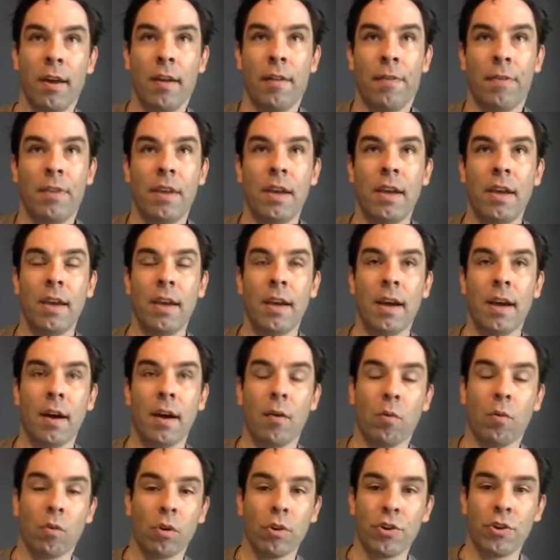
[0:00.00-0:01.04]
the
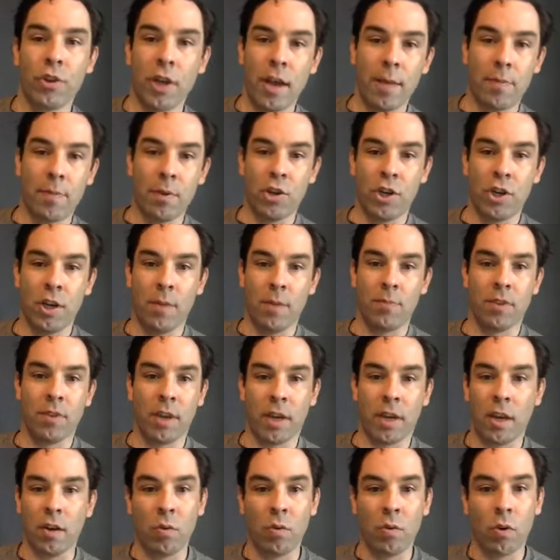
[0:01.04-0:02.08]
World Championships.
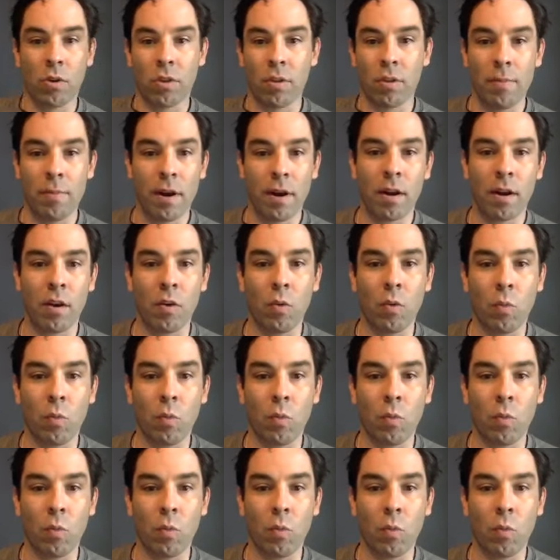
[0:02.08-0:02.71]
Like in North America,